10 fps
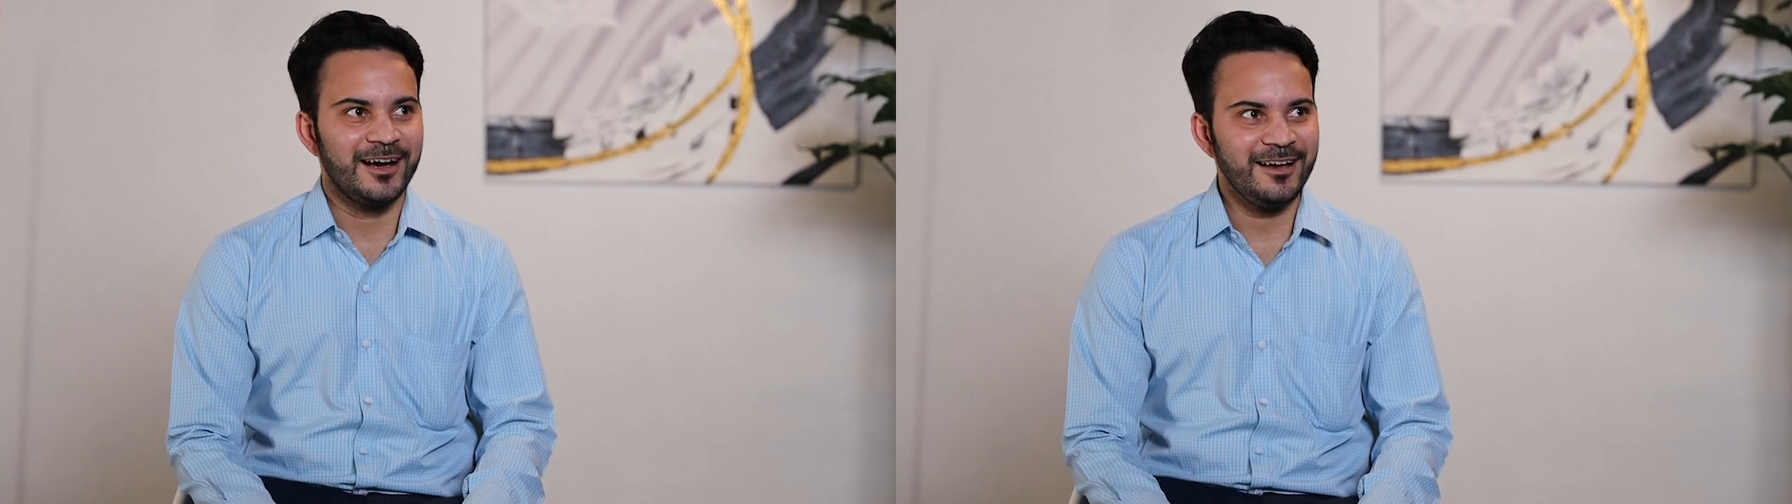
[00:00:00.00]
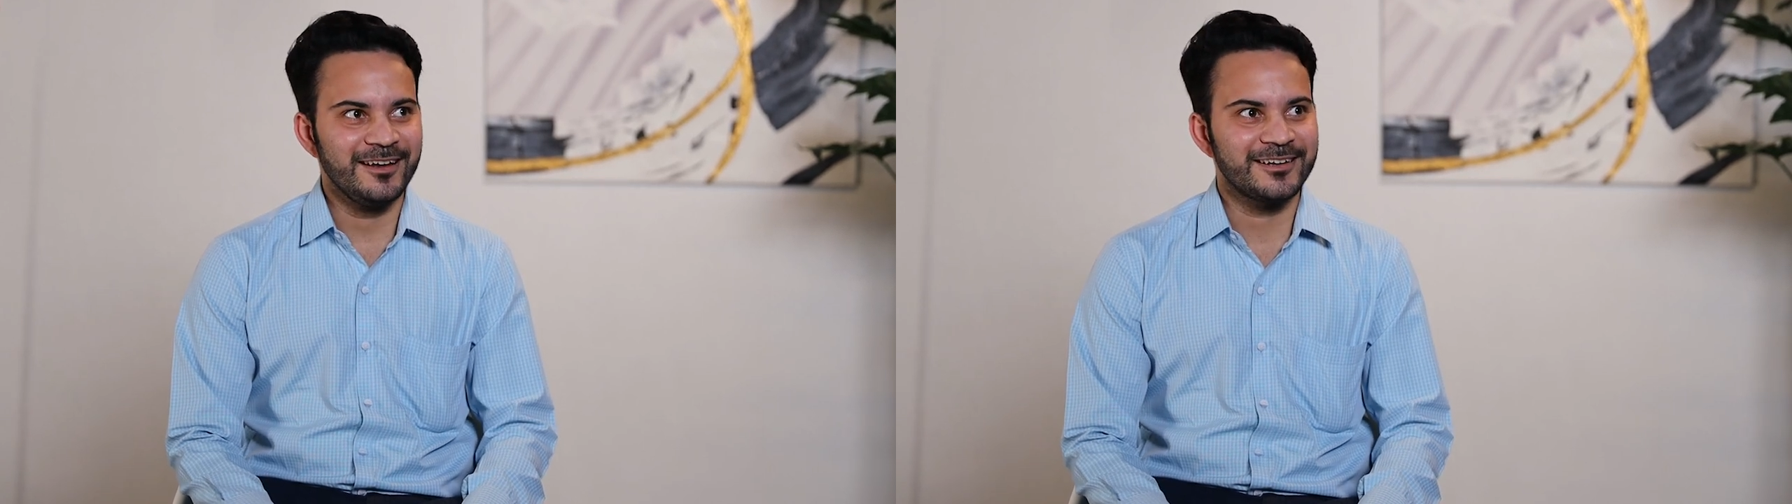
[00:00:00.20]

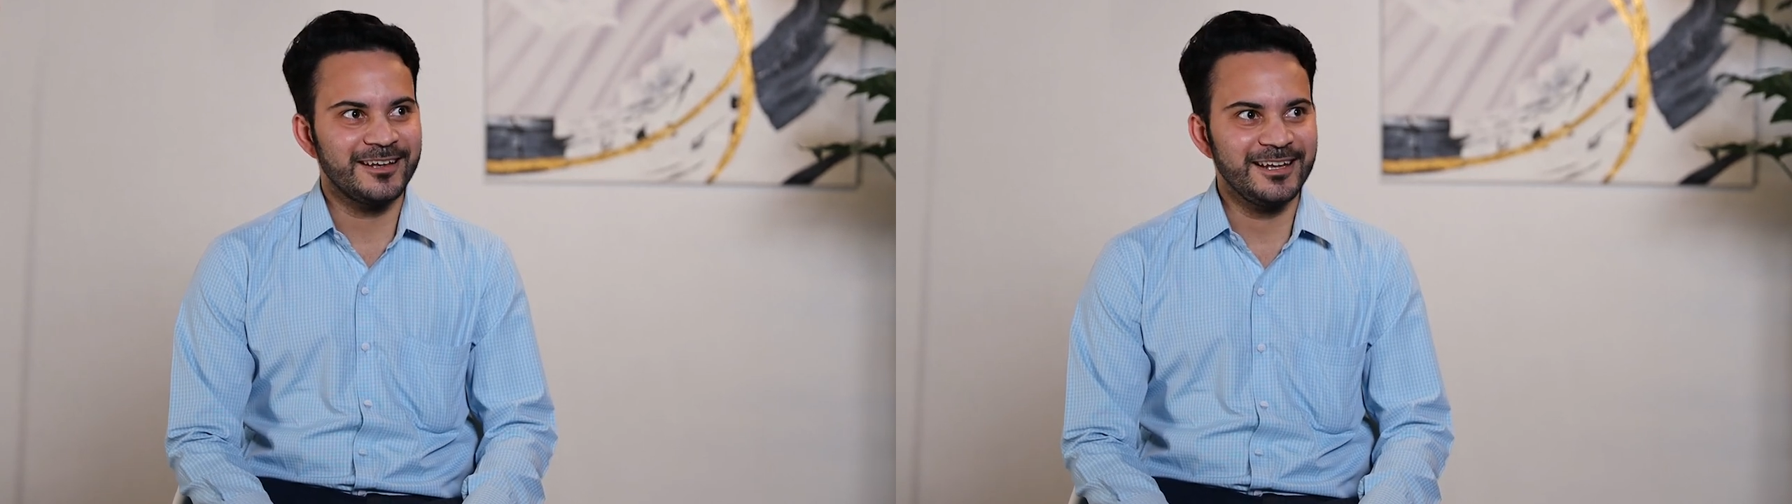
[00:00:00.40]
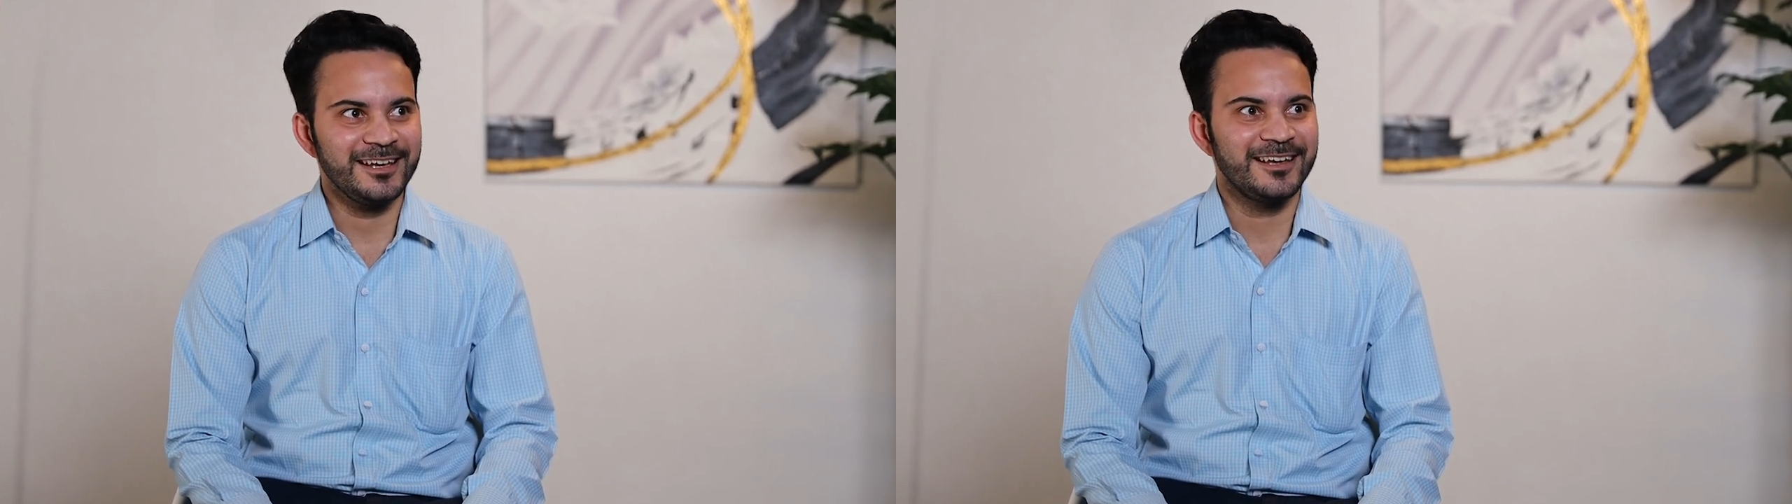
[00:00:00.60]
Ah,
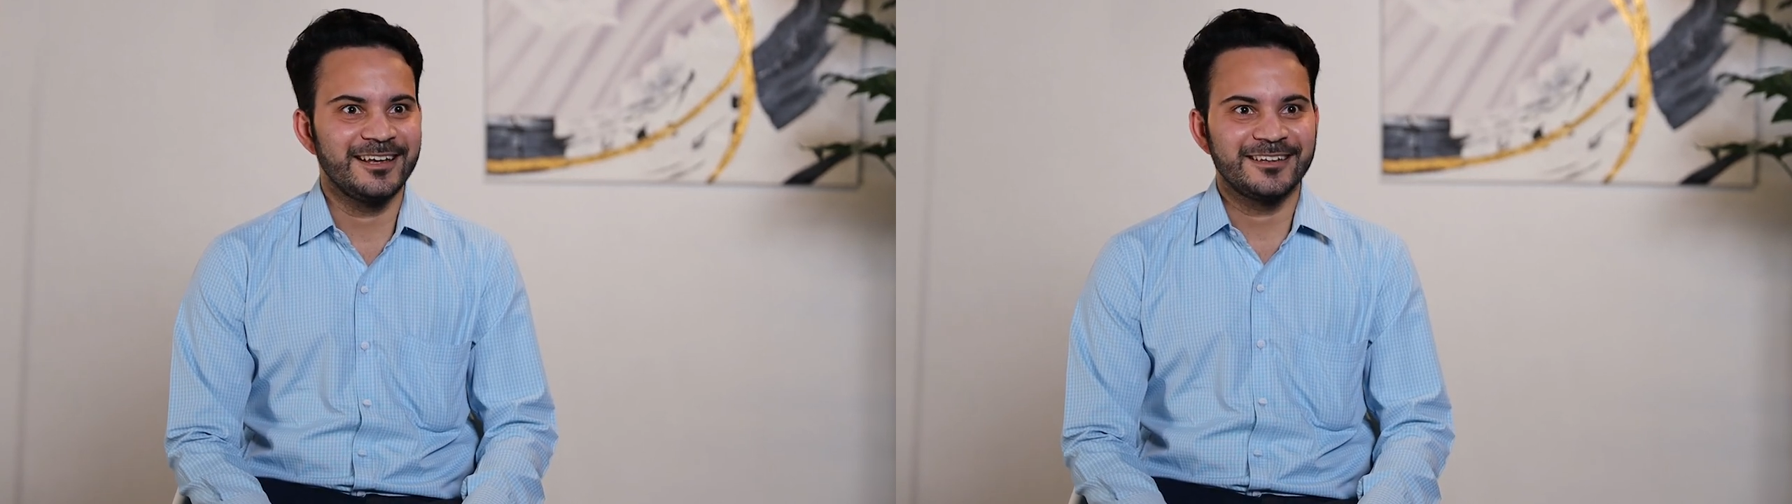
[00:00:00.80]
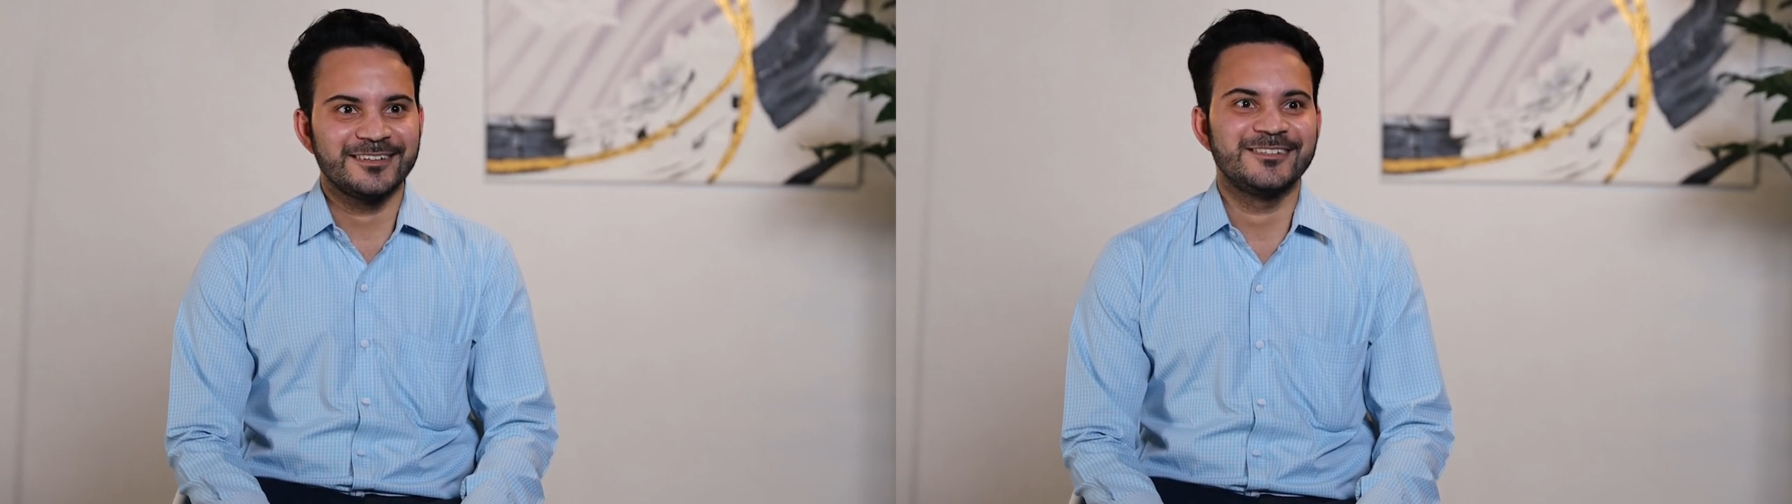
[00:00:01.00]
really?
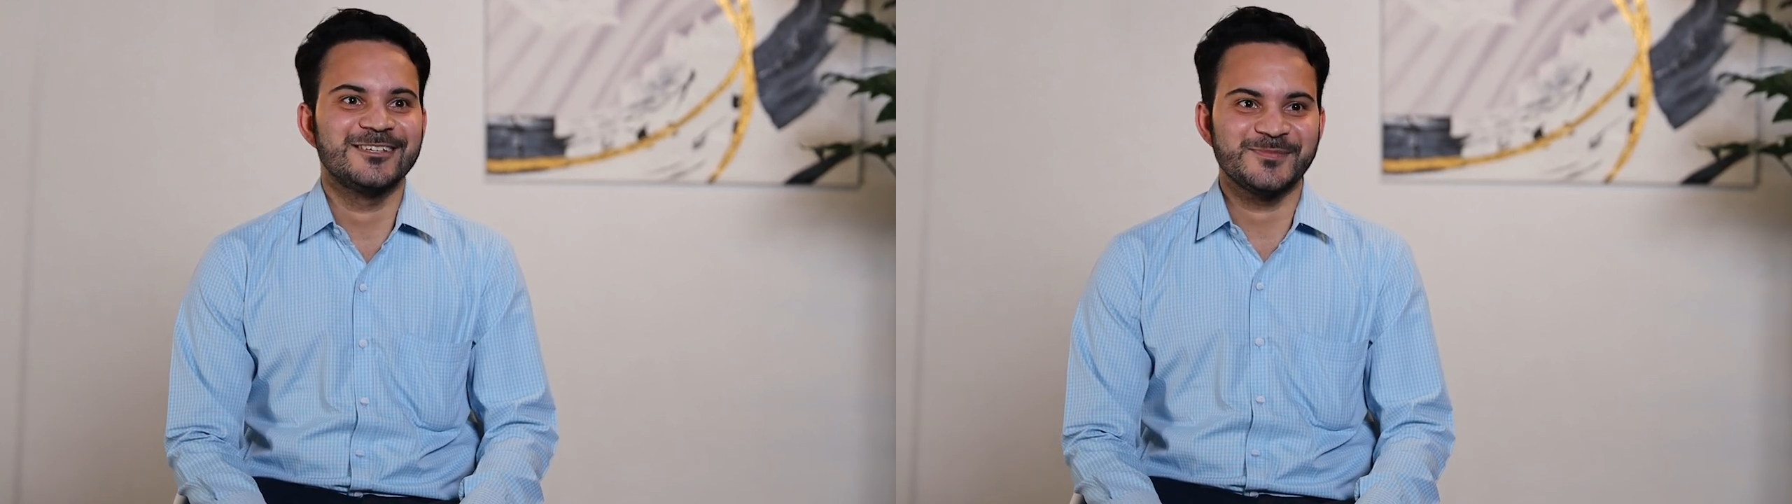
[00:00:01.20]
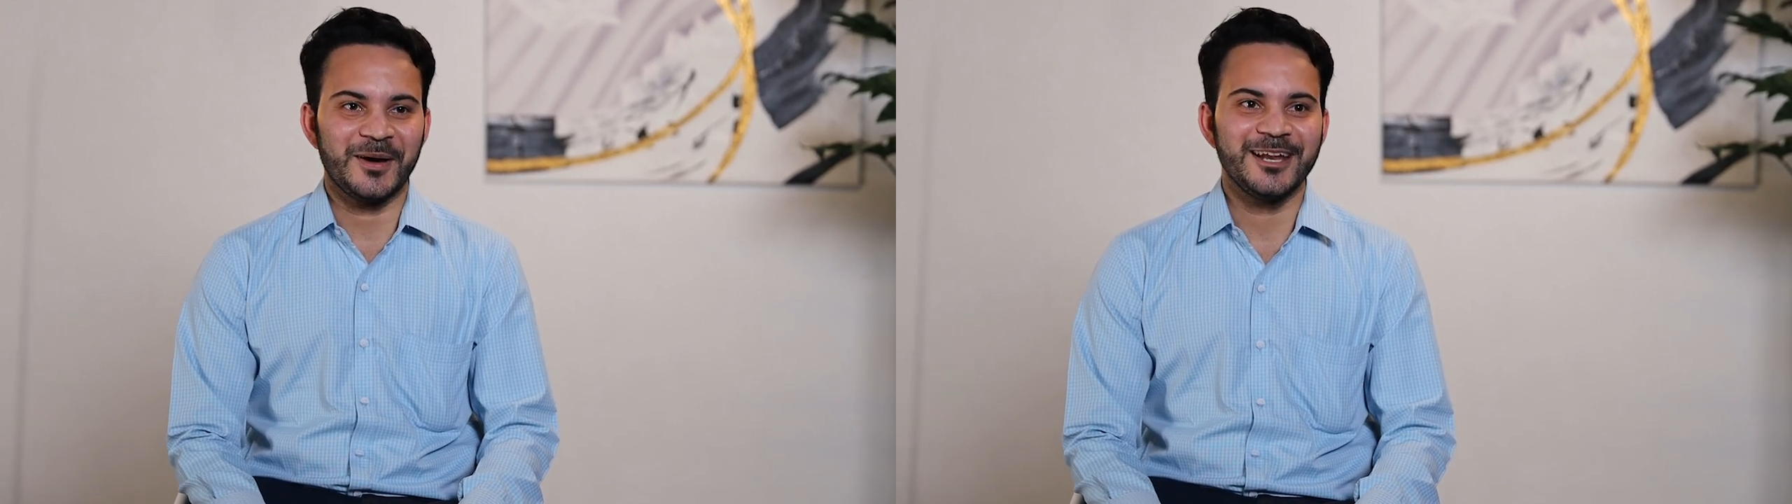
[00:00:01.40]

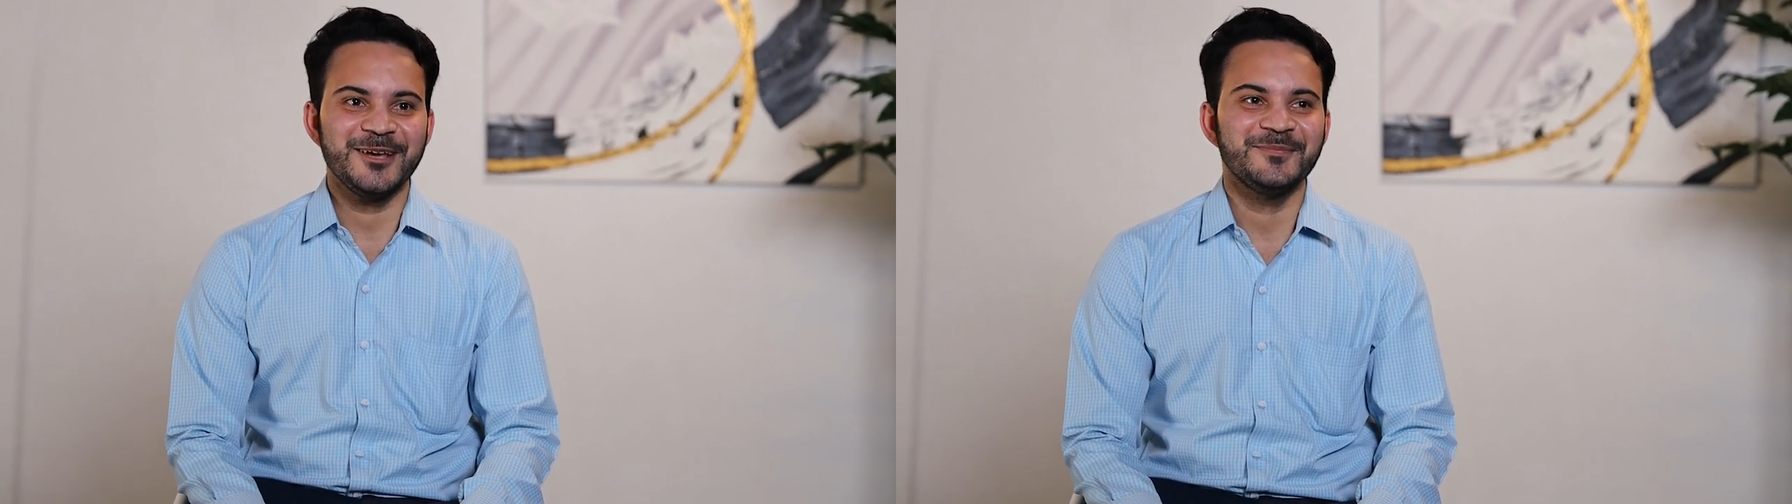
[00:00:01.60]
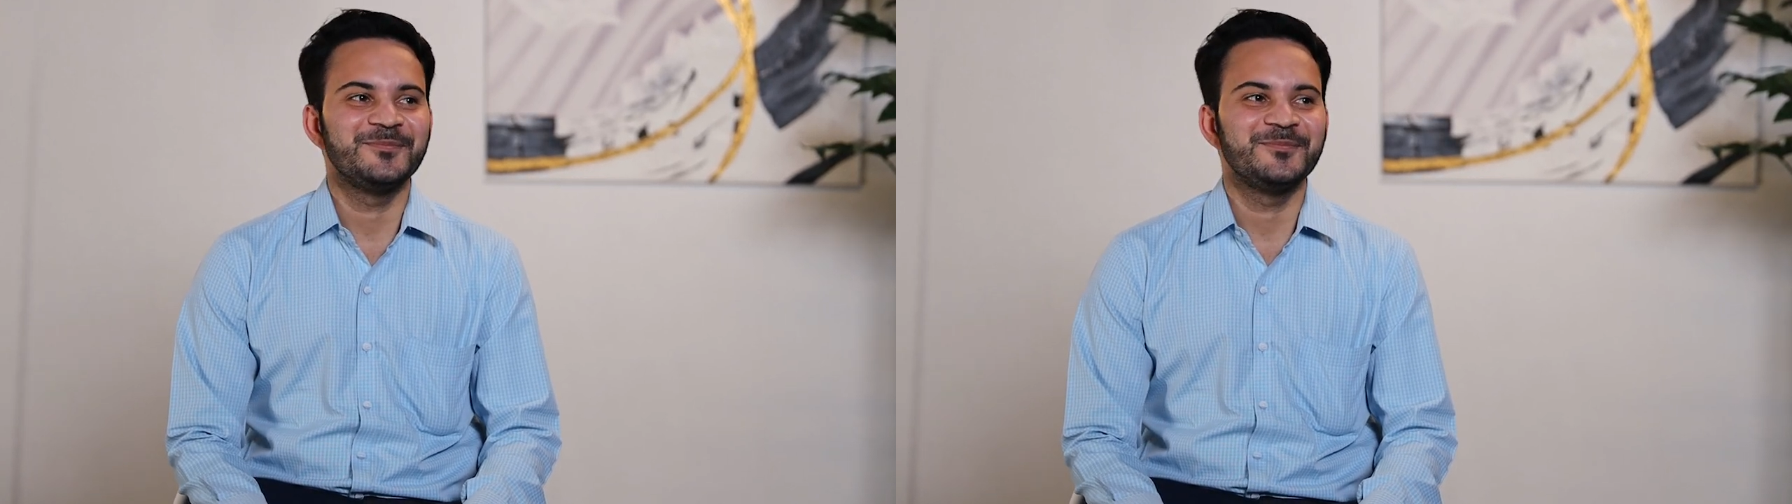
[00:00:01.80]
This is my name?